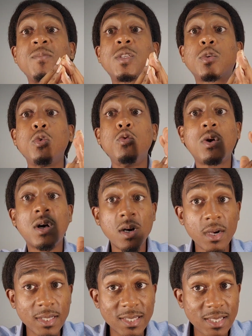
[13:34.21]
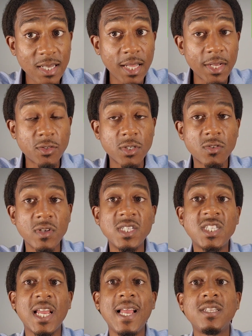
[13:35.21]
So you could see the interest rates
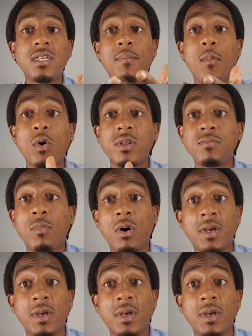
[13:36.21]
change in the mortgage